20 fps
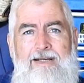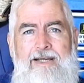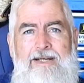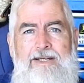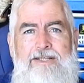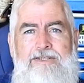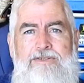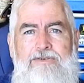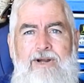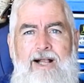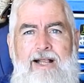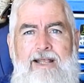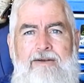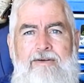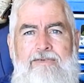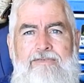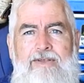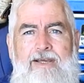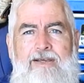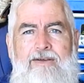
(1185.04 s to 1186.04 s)
In Australia,
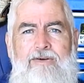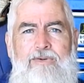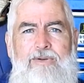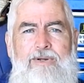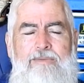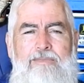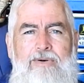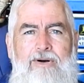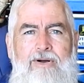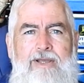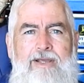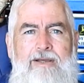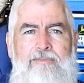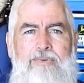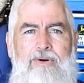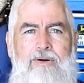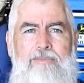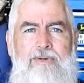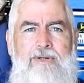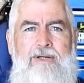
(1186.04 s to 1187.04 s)
if they call you by your
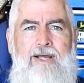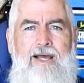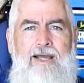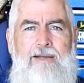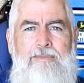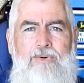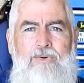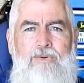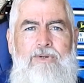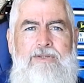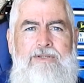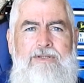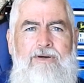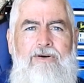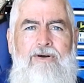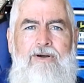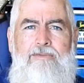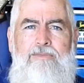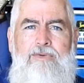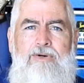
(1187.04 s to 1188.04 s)
proper name all the
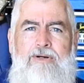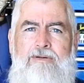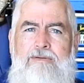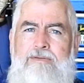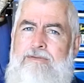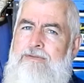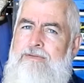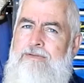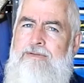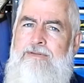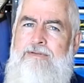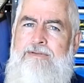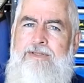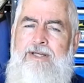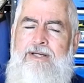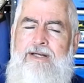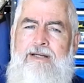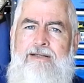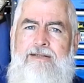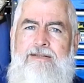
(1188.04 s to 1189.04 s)
time, well,
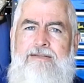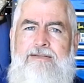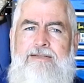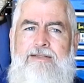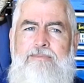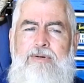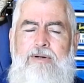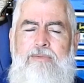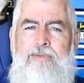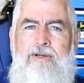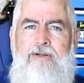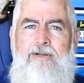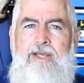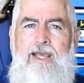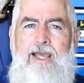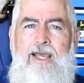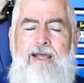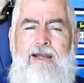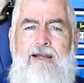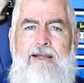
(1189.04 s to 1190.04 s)
you're probably on
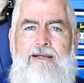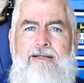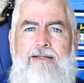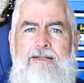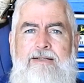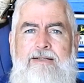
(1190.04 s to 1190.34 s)
the outer.